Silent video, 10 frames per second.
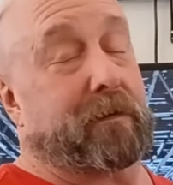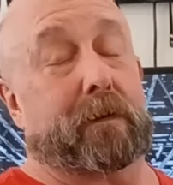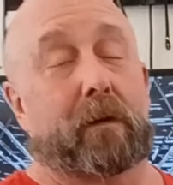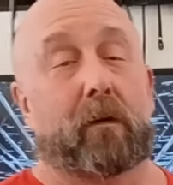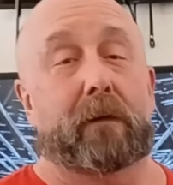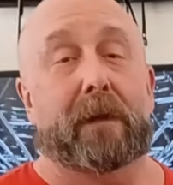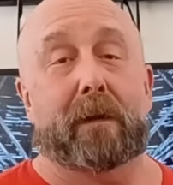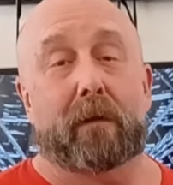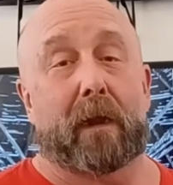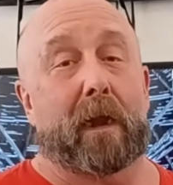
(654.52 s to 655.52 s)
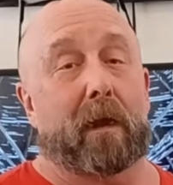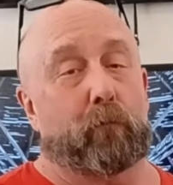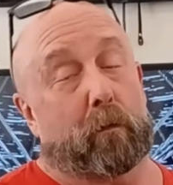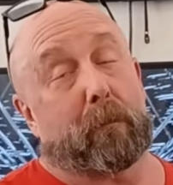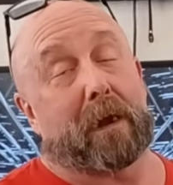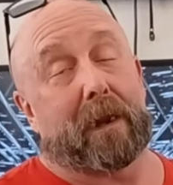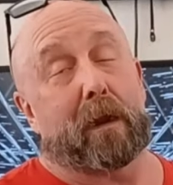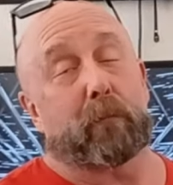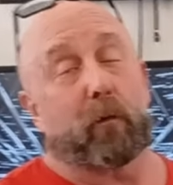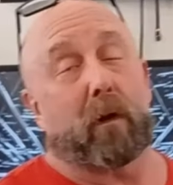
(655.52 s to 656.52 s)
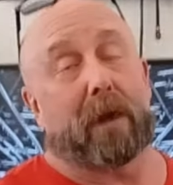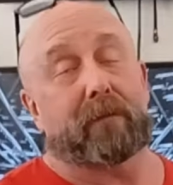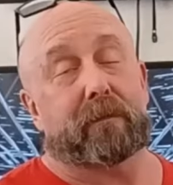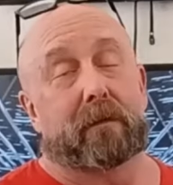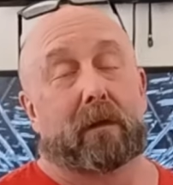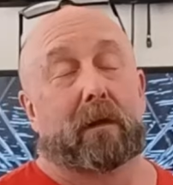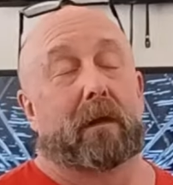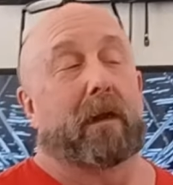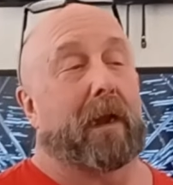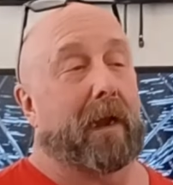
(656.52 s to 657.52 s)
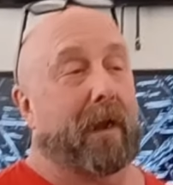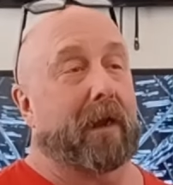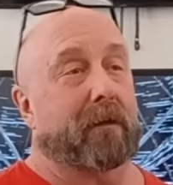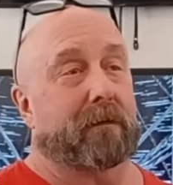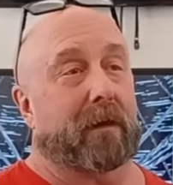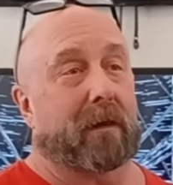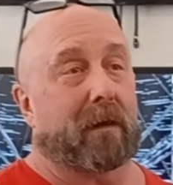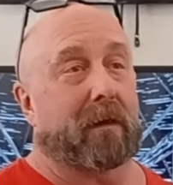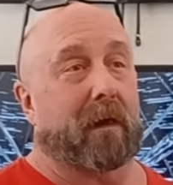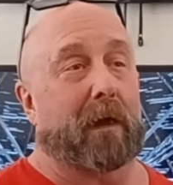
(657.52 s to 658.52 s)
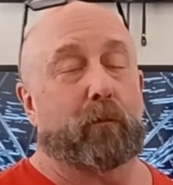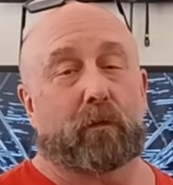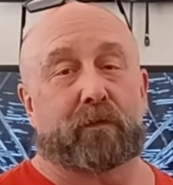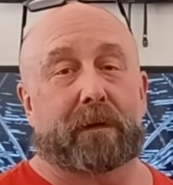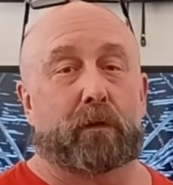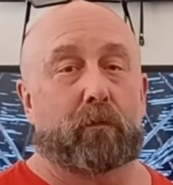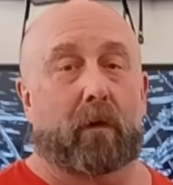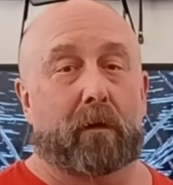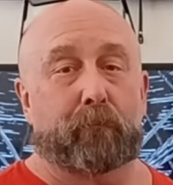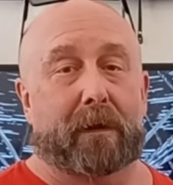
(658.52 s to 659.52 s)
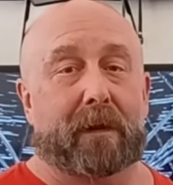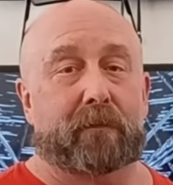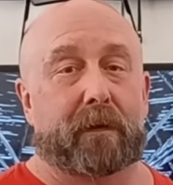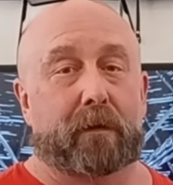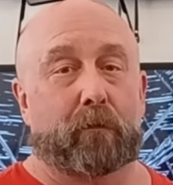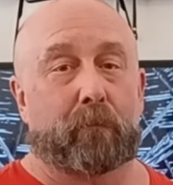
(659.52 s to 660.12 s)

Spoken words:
security, and well, mine and my wife's. And I will see you on my next video.